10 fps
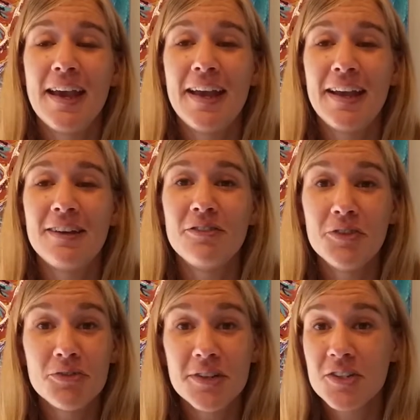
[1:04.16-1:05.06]
and
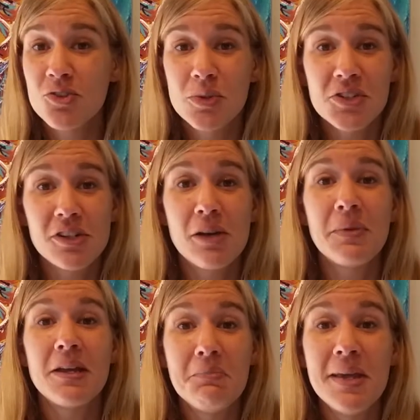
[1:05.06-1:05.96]
feel free to switch it
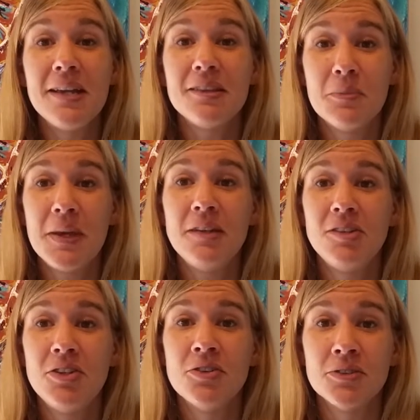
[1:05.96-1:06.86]
up and make the
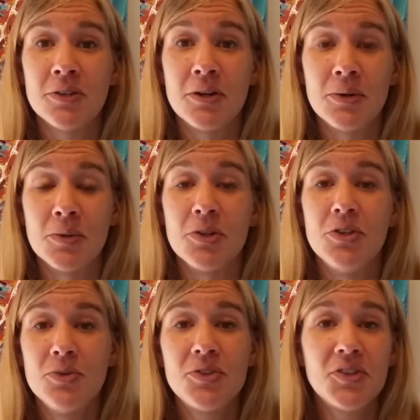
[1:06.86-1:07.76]
painting your own.
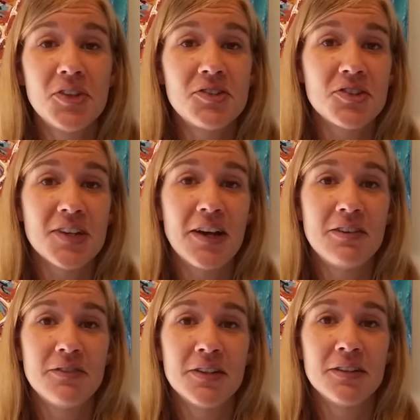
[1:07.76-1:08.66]
Use this as just
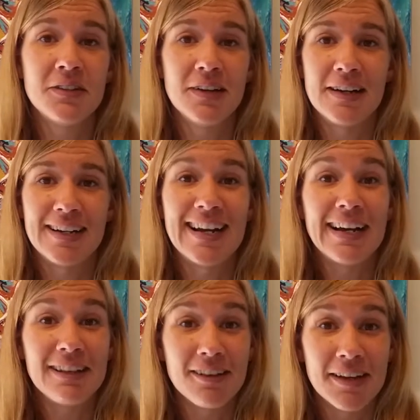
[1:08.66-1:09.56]
kind of a, a
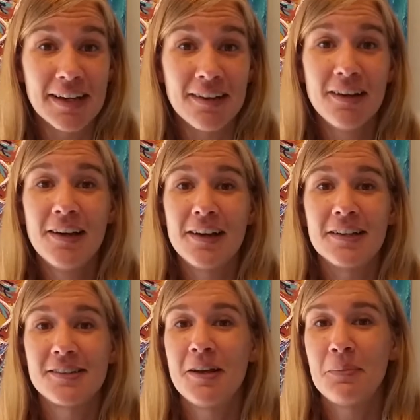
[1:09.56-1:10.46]
guideline,
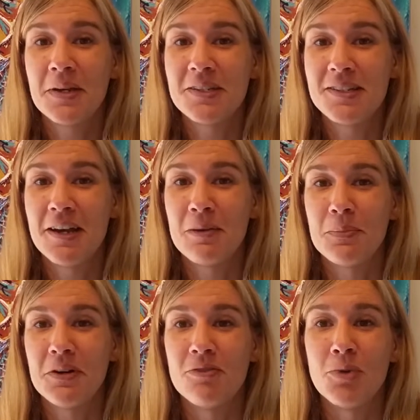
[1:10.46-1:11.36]
a
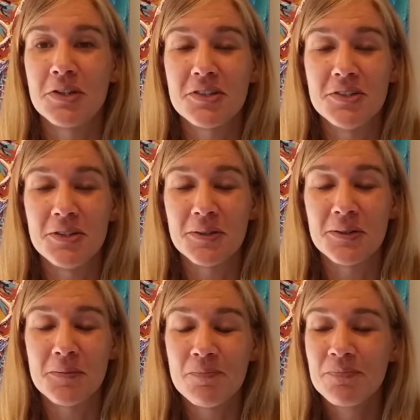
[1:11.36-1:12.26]
step-by-step of what to
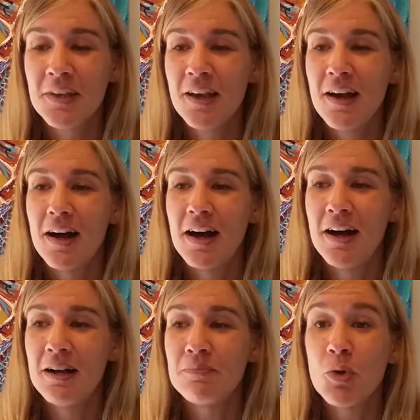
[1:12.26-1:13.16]
do.
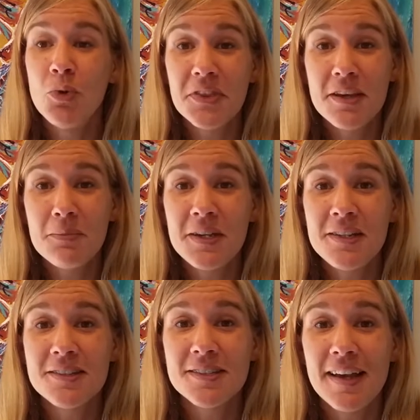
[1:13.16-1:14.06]
Um, with that
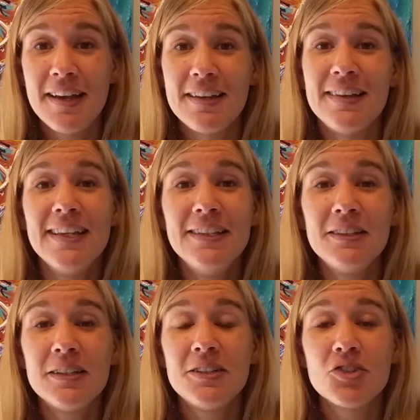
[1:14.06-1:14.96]
being said,
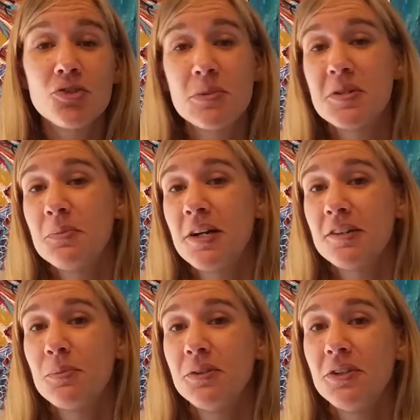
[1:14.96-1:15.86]
in the description
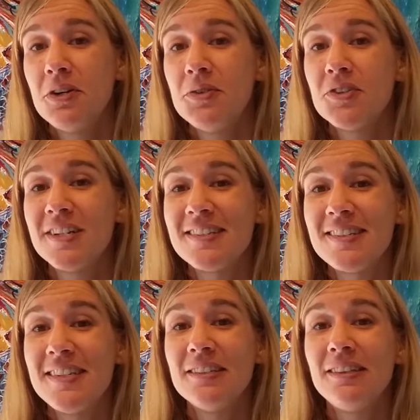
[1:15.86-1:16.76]
box below, you're going to
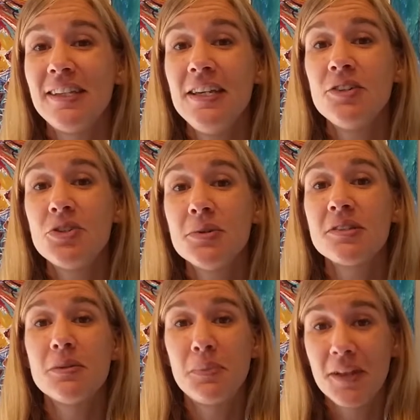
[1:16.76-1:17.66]
see a link to a
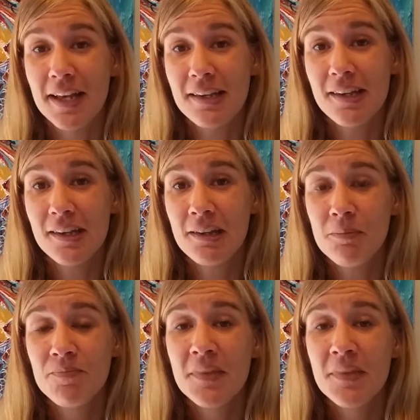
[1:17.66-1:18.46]
supply kit,